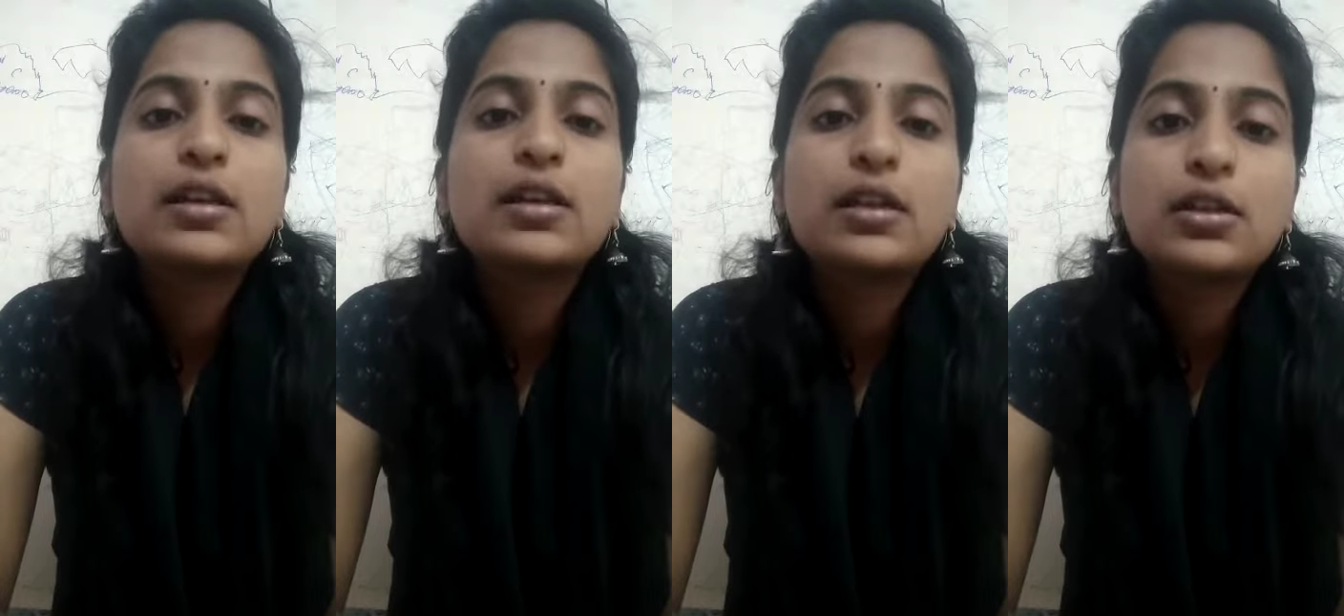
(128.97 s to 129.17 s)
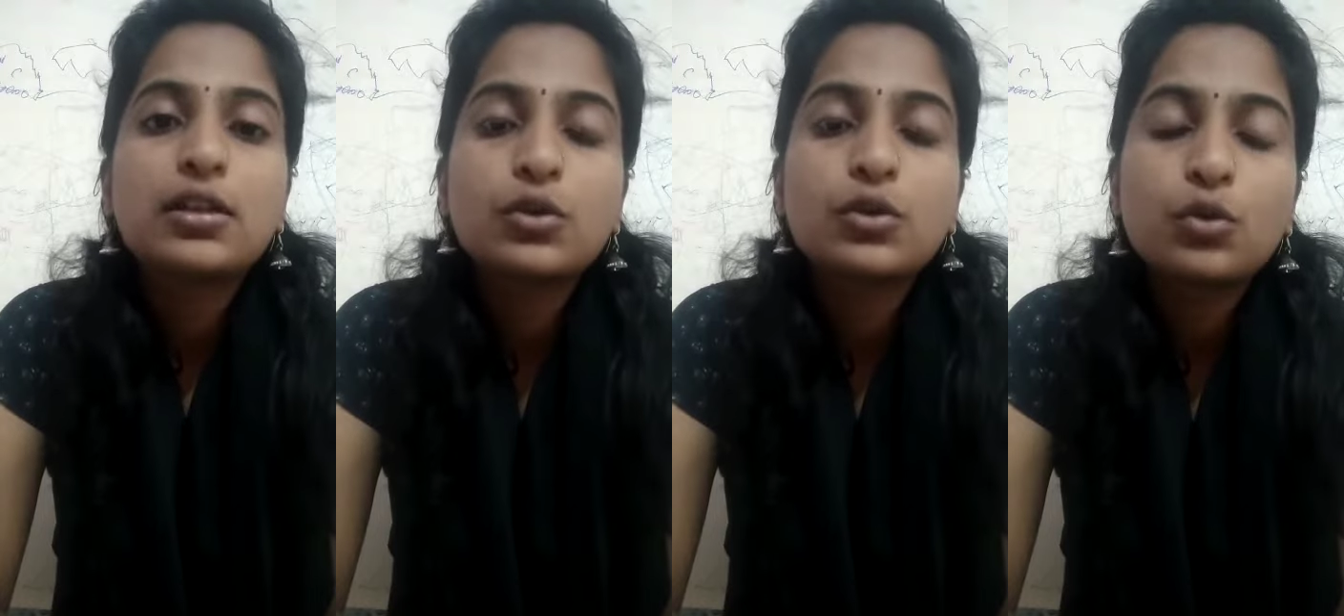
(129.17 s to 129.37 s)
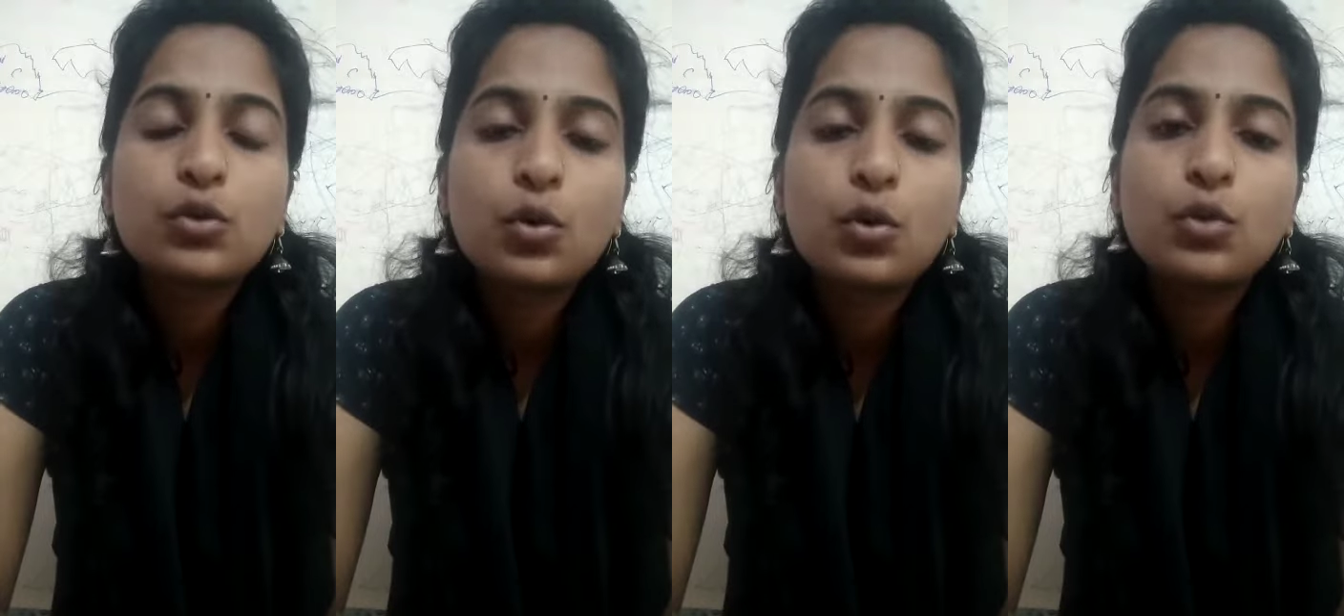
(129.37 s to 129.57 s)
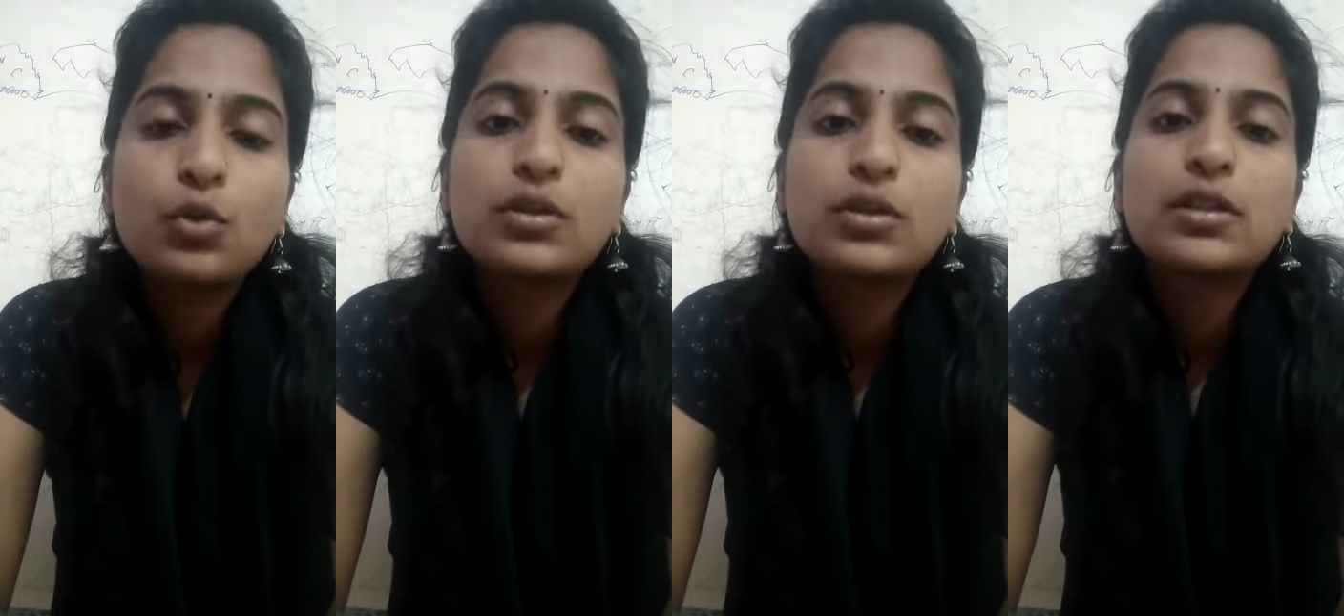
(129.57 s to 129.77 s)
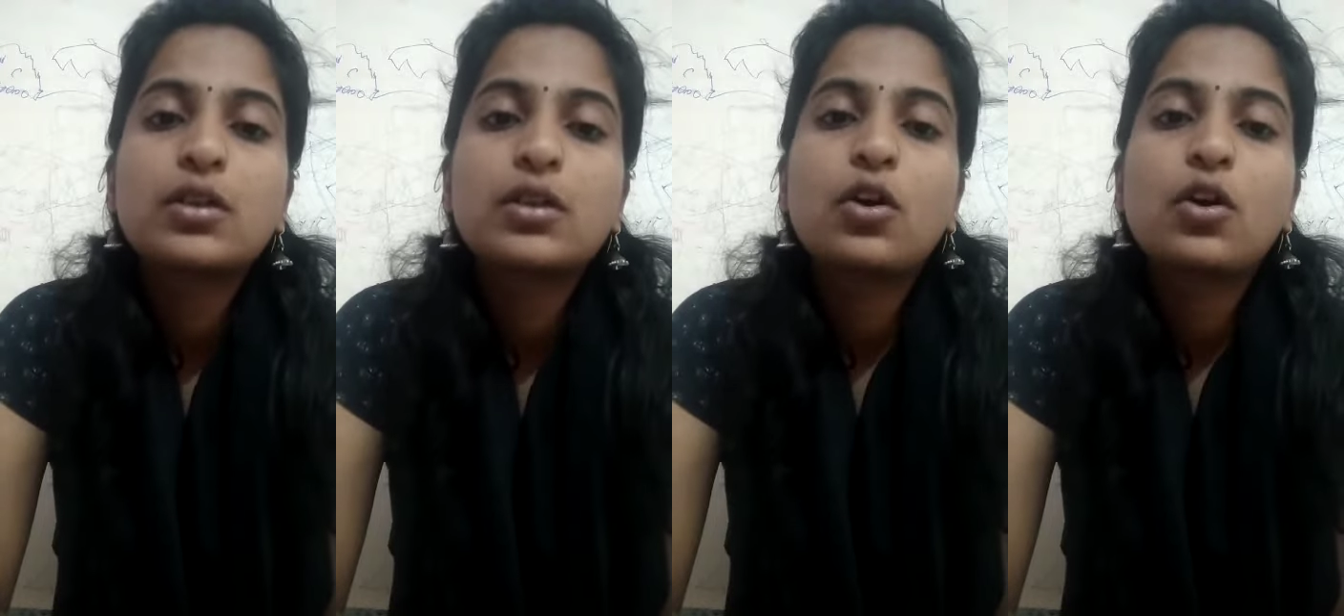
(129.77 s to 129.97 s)

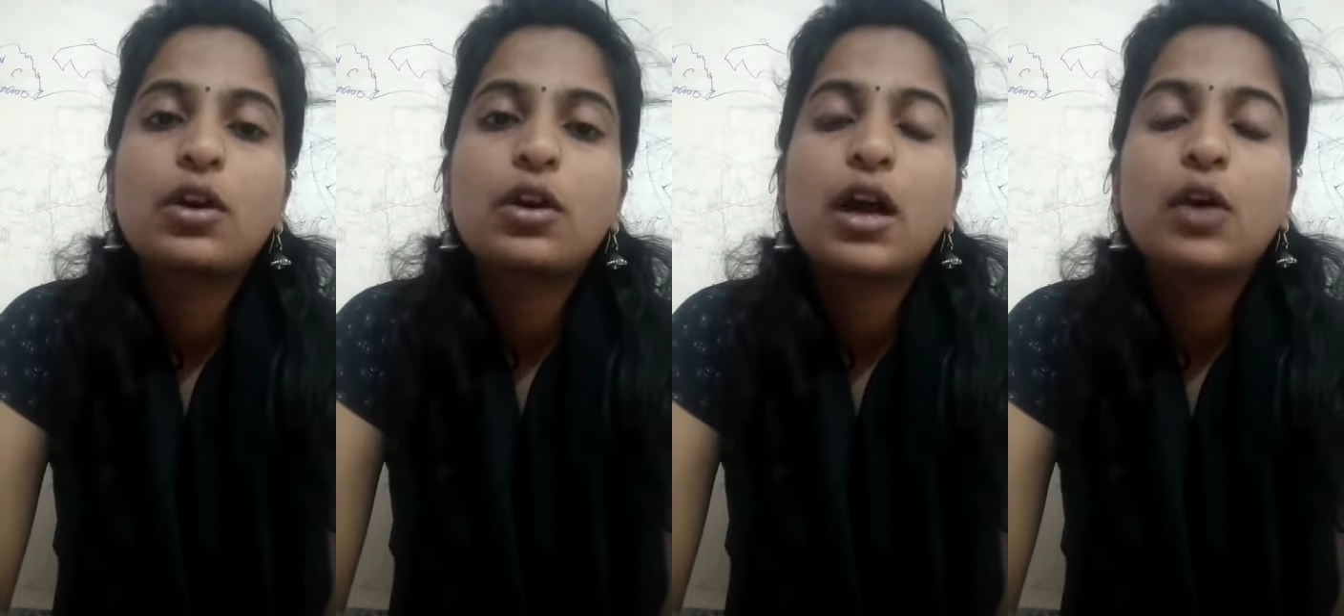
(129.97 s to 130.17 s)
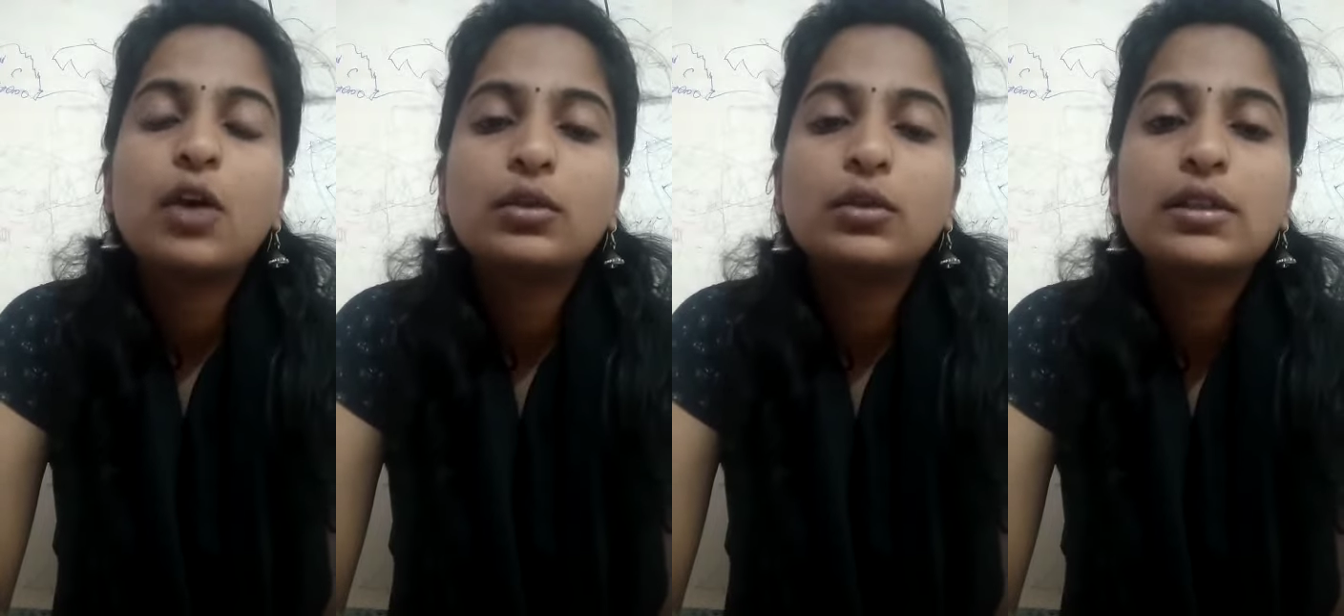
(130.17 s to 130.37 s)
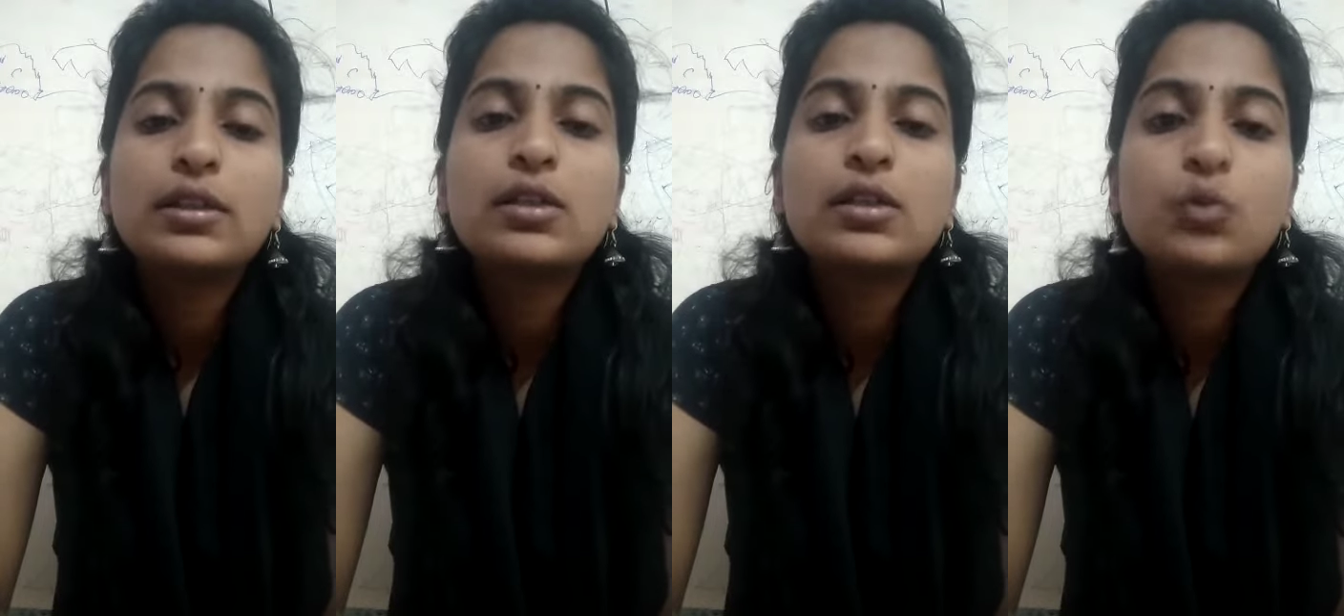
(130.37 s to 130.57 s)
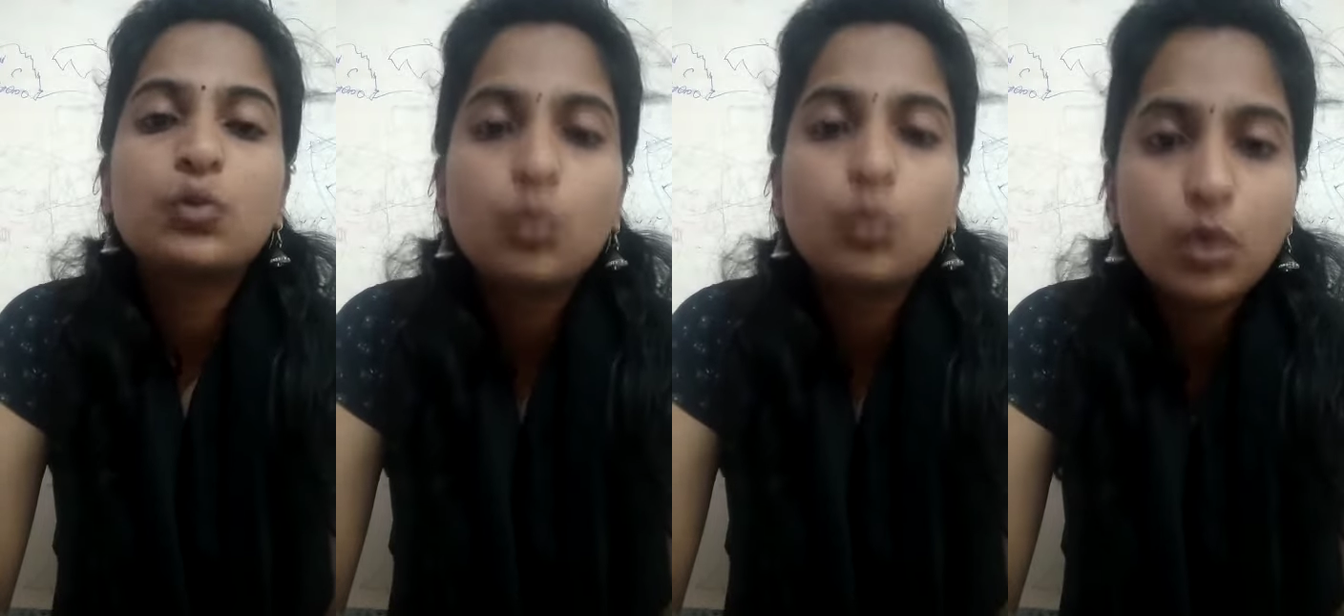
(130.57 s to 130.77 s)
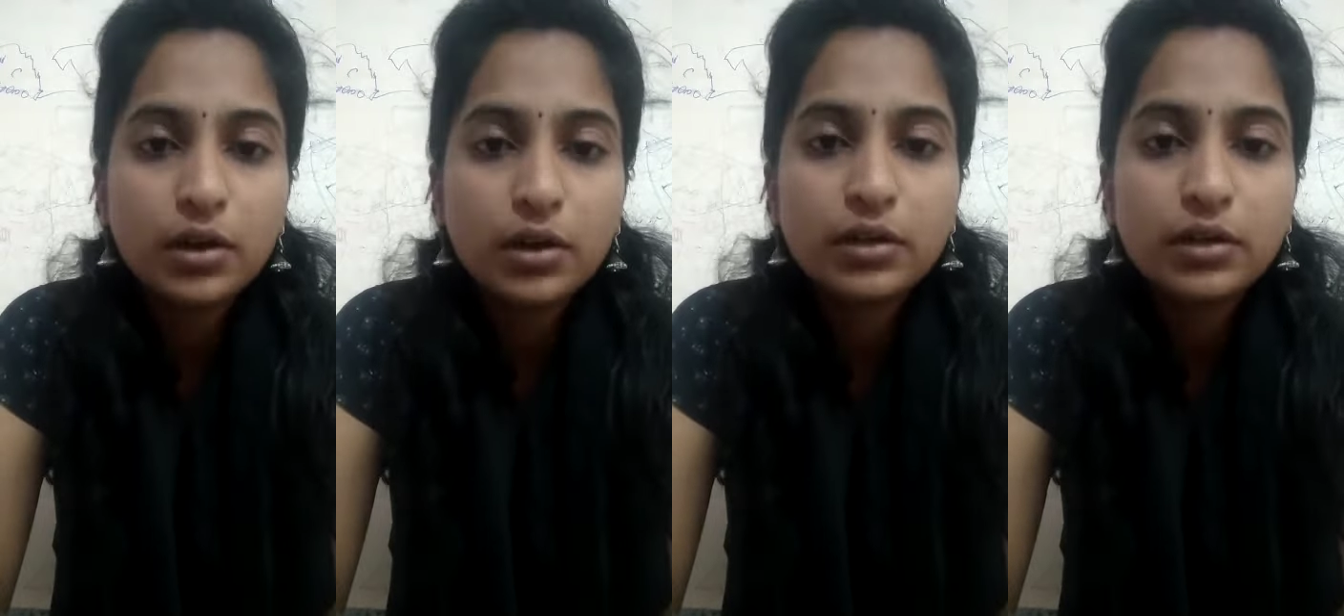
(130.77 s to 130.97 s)
source or how this
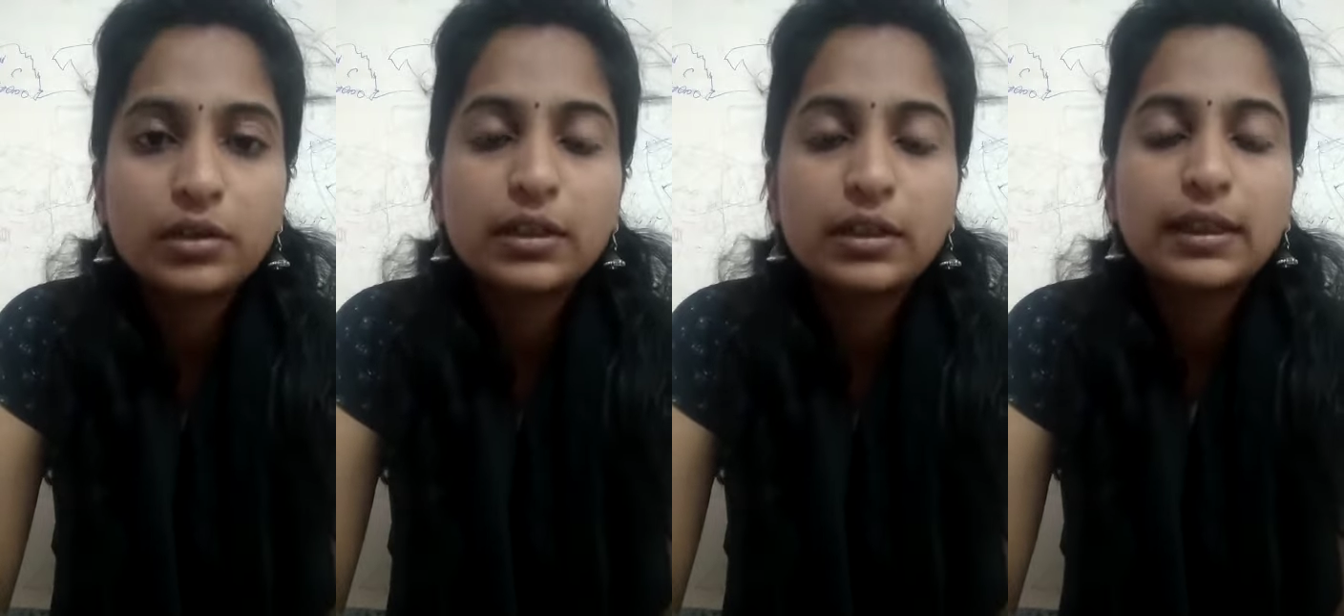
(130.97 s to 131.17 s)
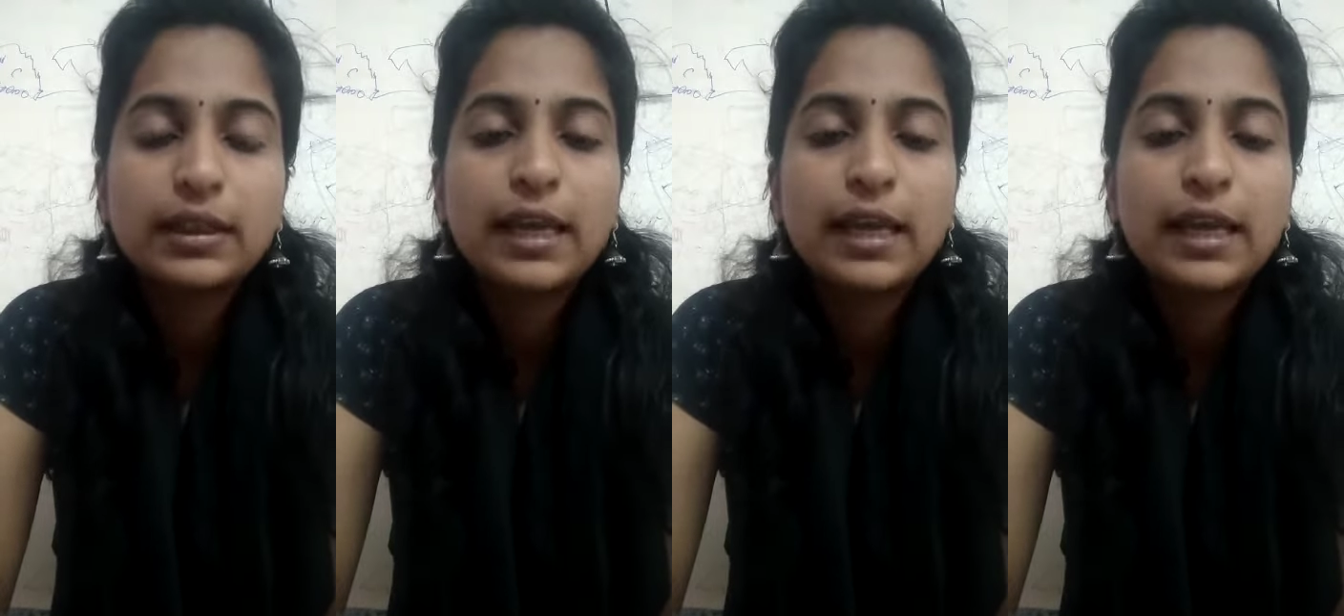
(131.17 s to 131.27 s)
water